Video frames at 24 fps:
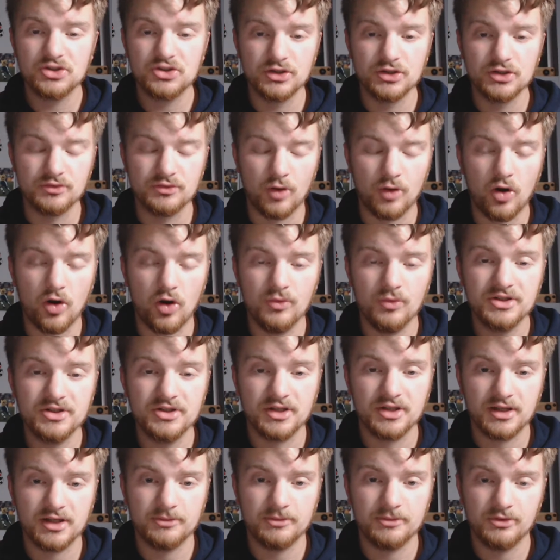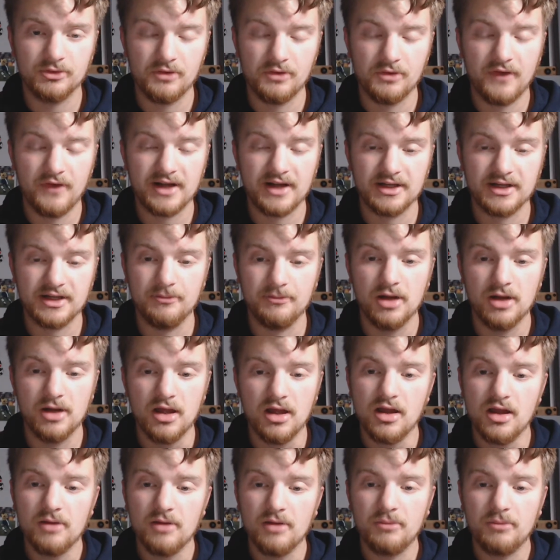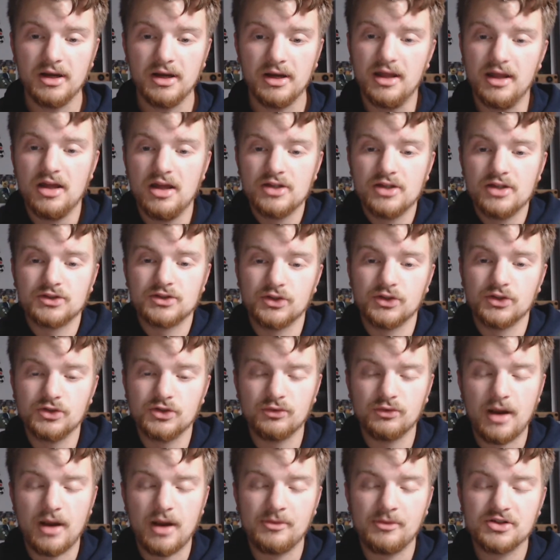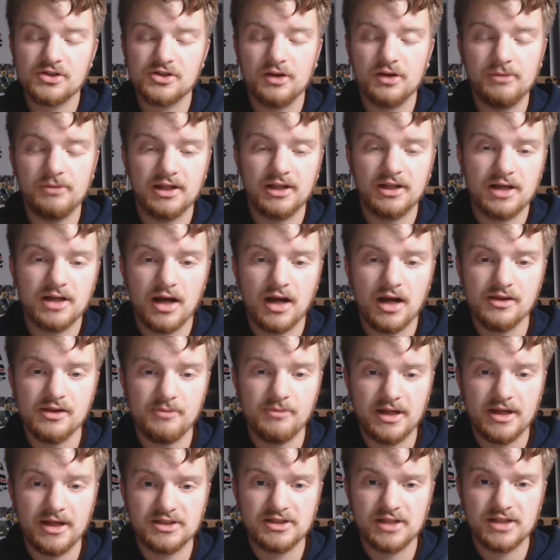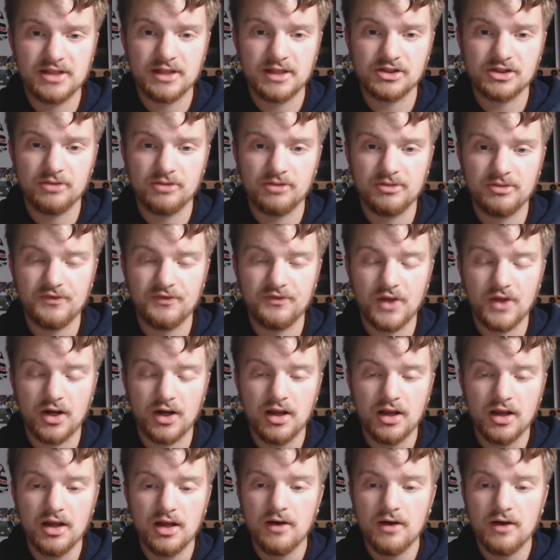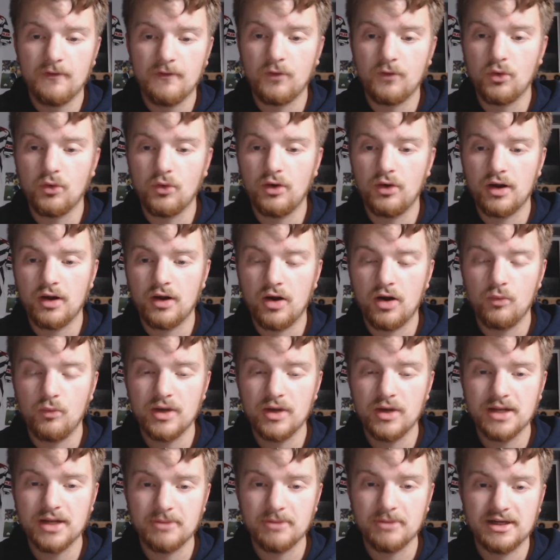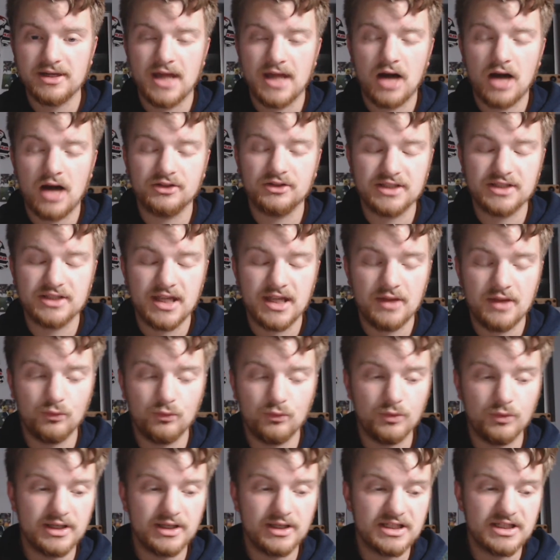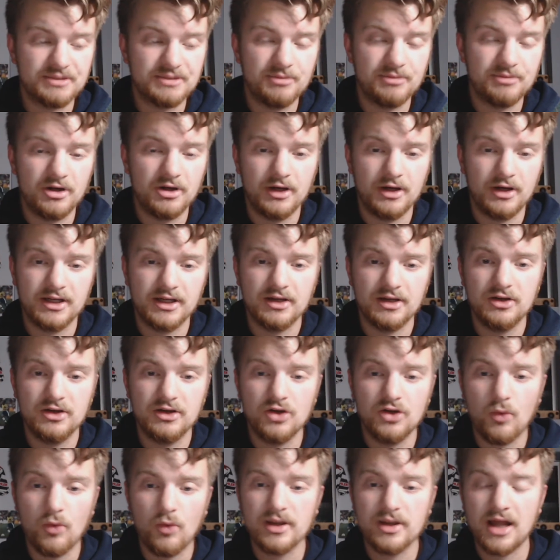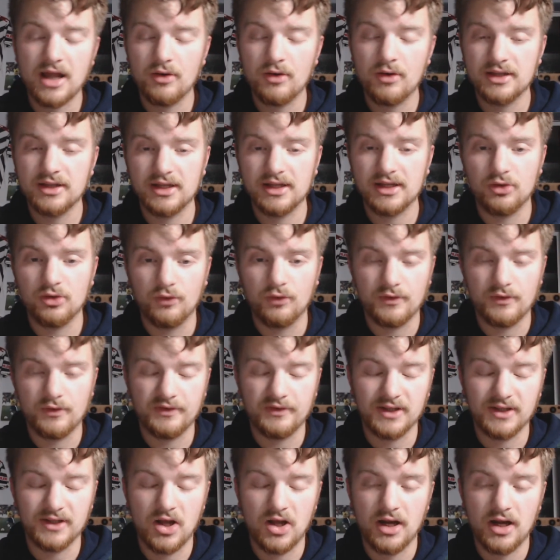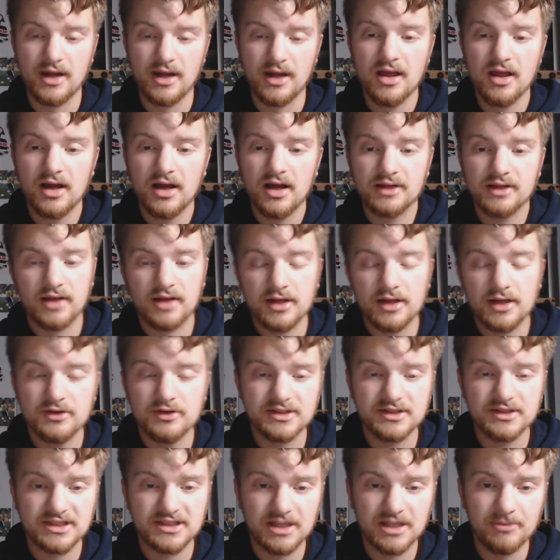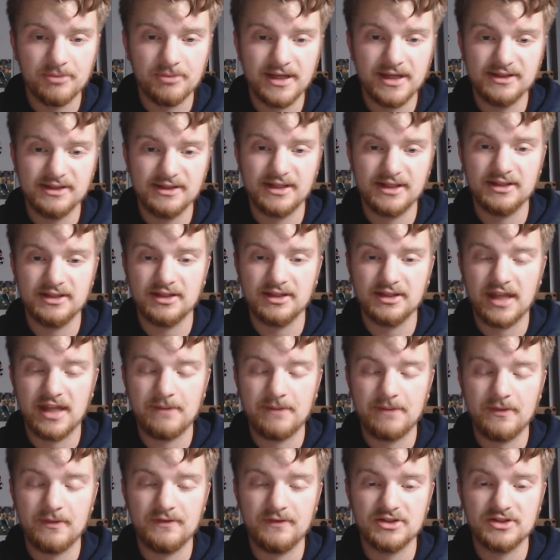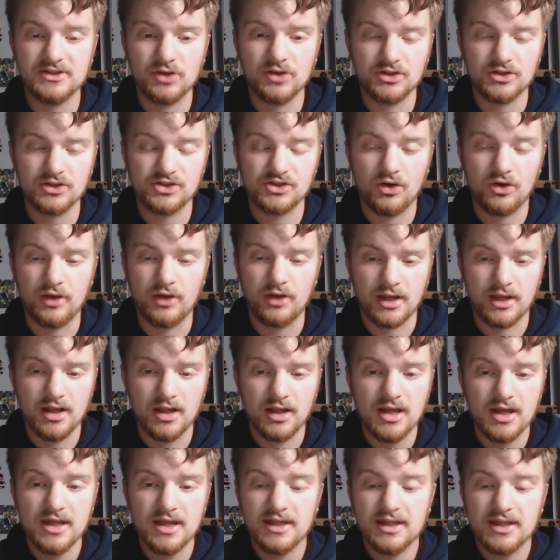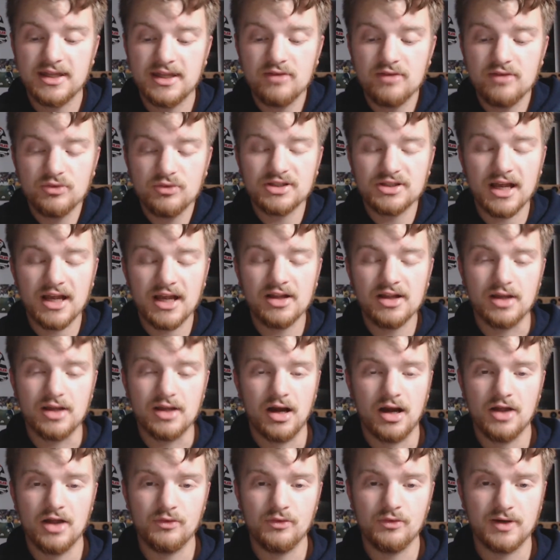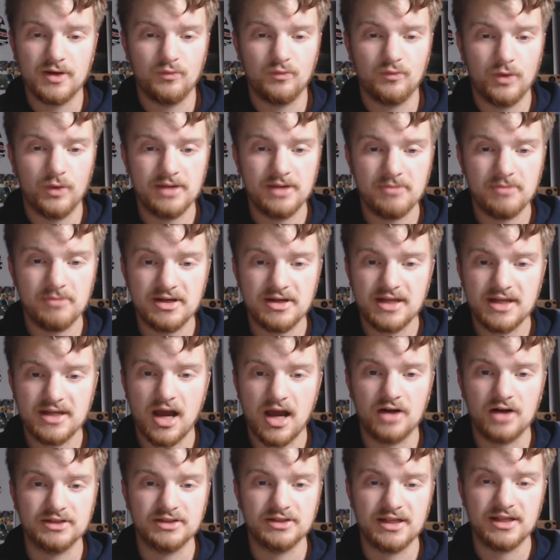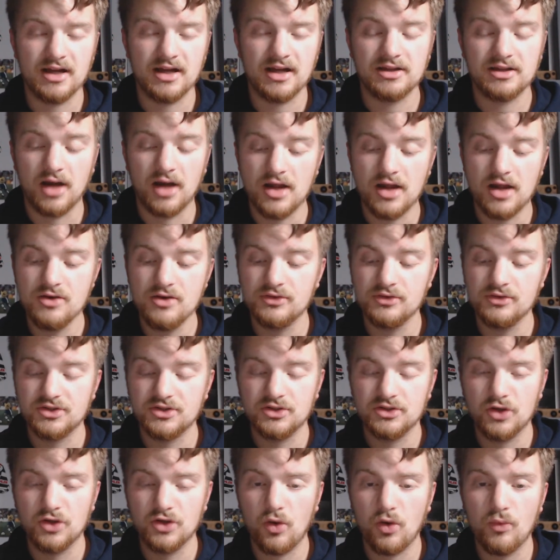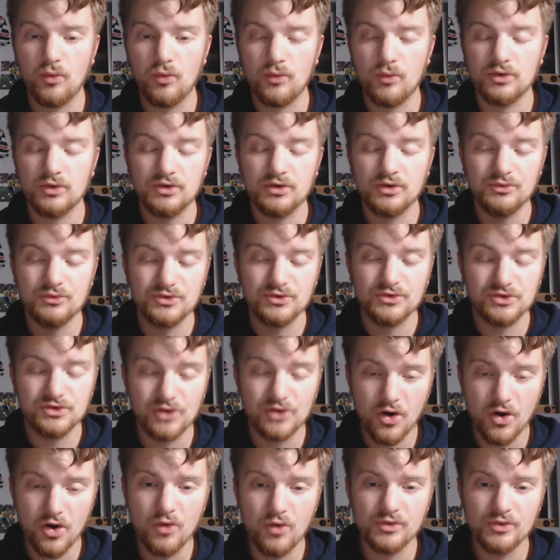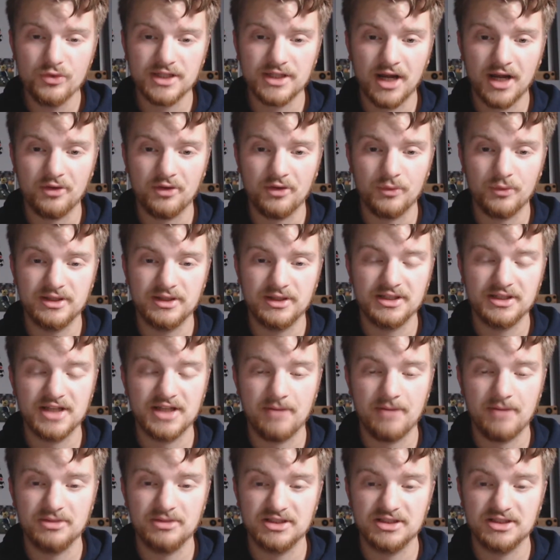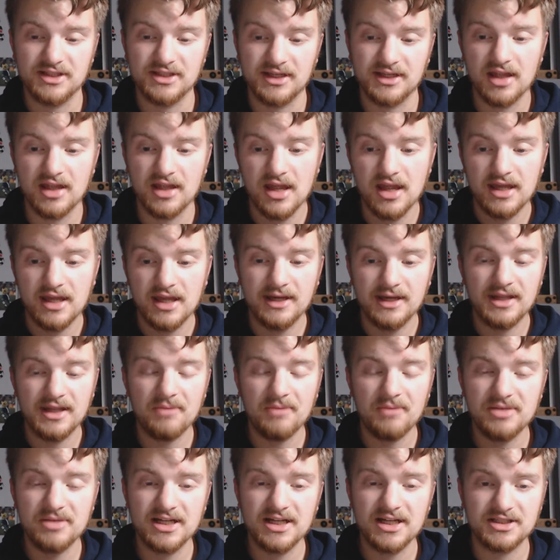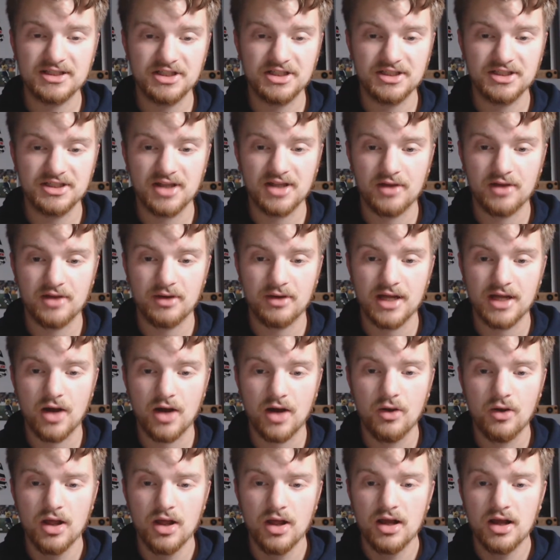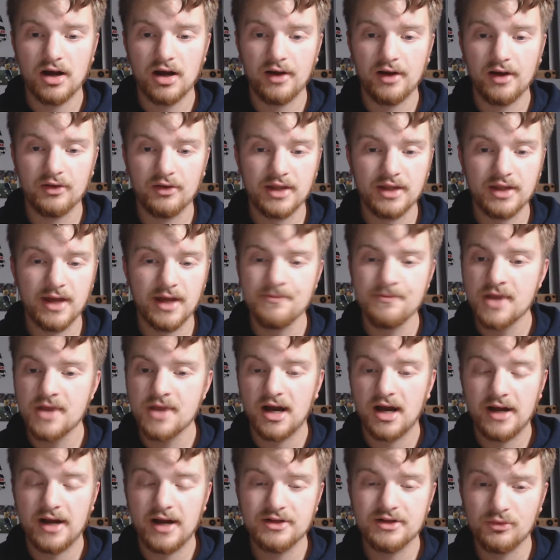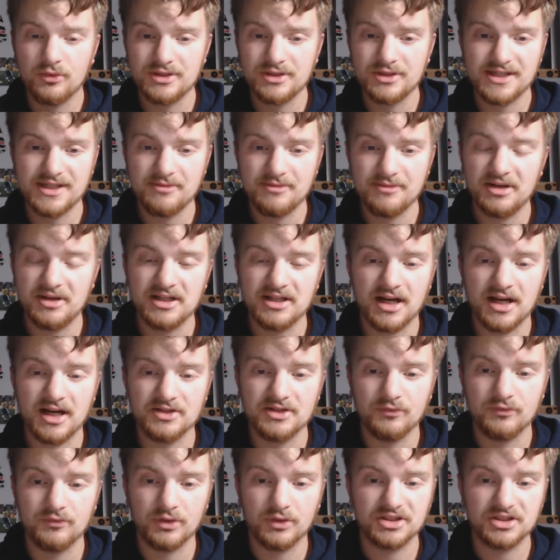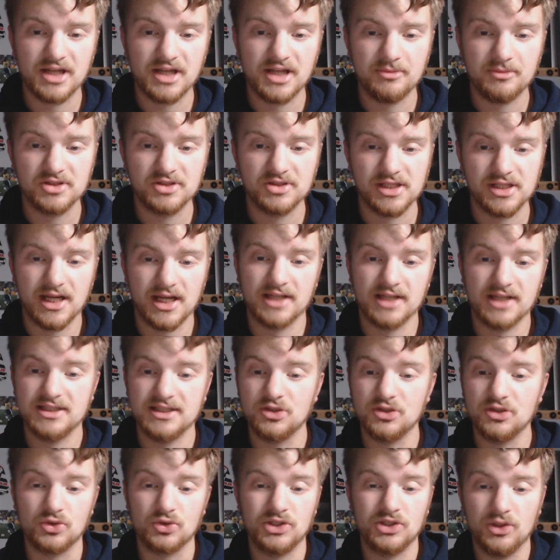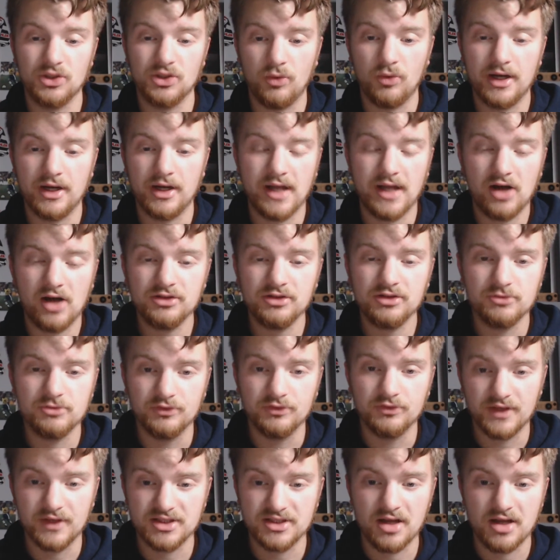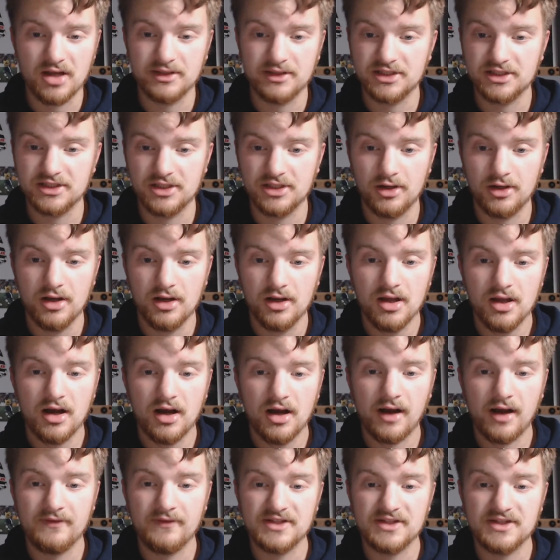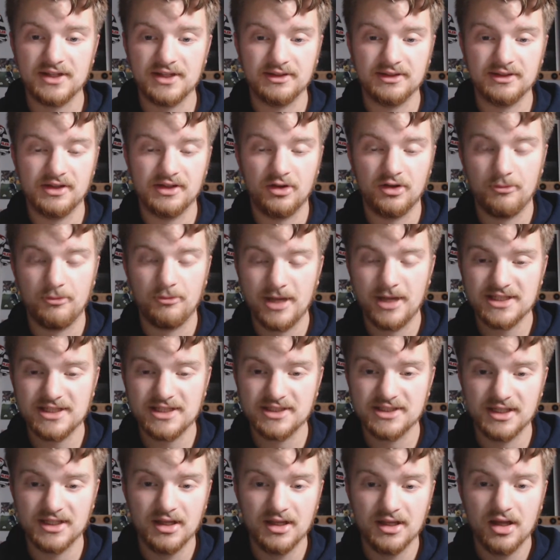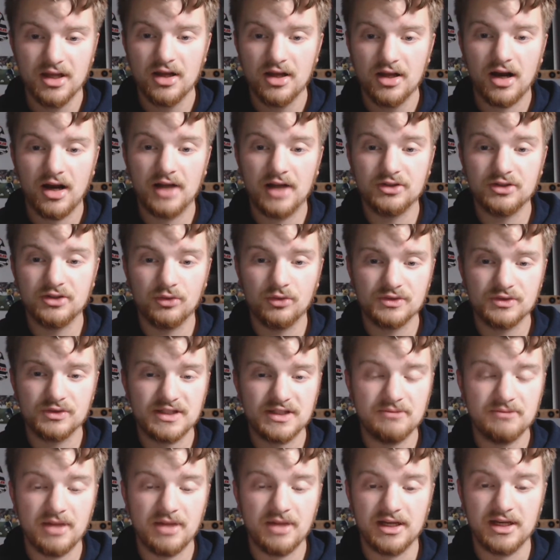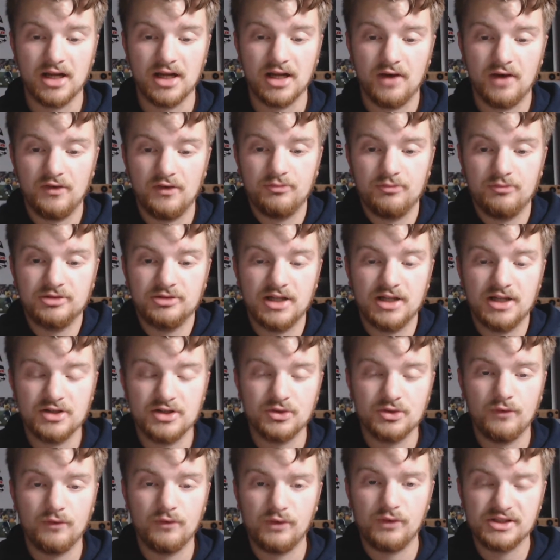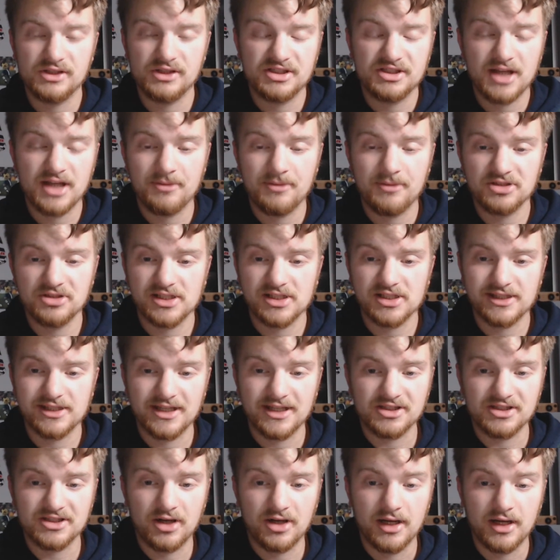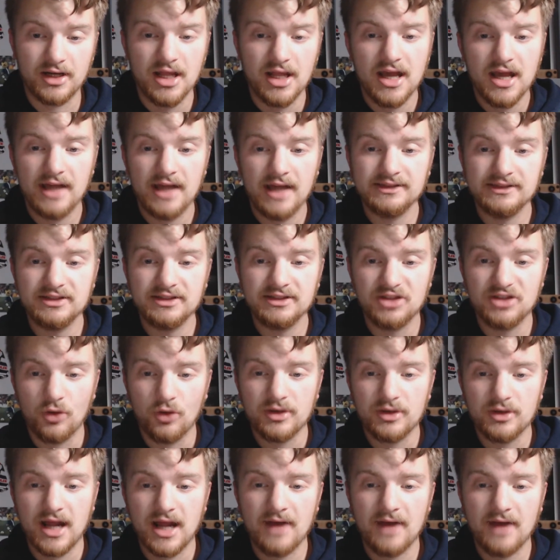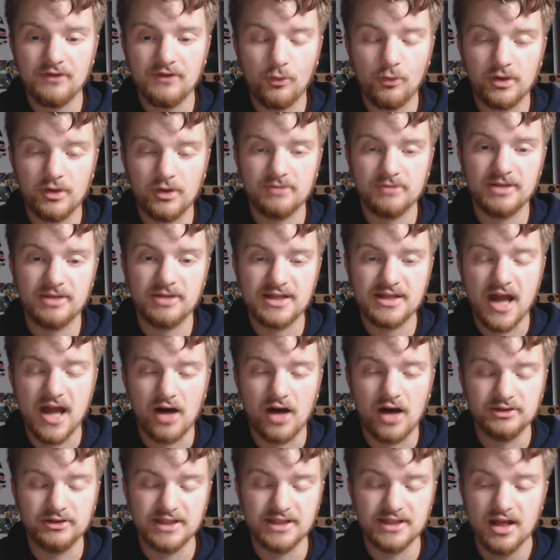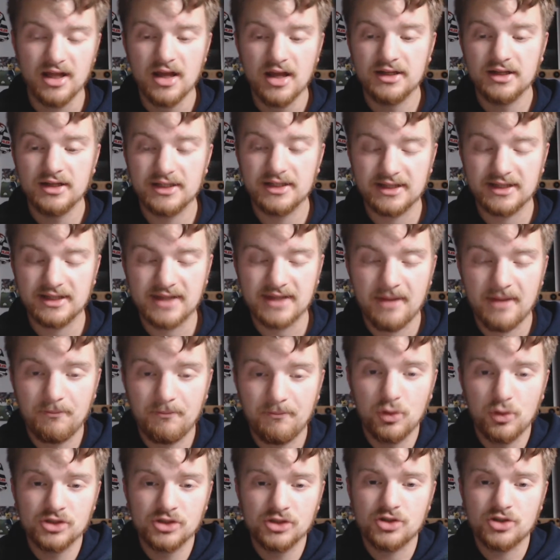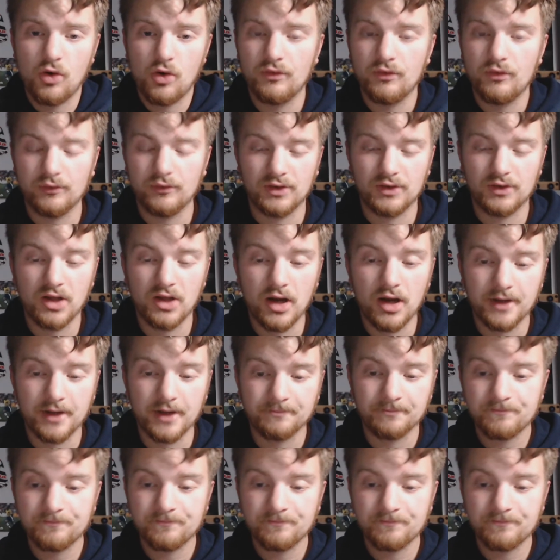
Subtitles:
were always going to come to affect him. But Sergio Ramos could have been a guy on the bench that's going to be there for a winning mentality, a winning spirit, knowing how to get it over the line. A guy you can sub in late in the game if he's not starting. He was a guy who had winning mentality, a guy who knows how to win the Champions League. And in that PSG side right now, I don't see many guys who have won Champions League. I see Jorginho Wijnaldum, who they signed this year. I've seen Lionel Messi. I don't see many other players who have won the Champions League that side. And they don't have the winning mentality to get that push over the line.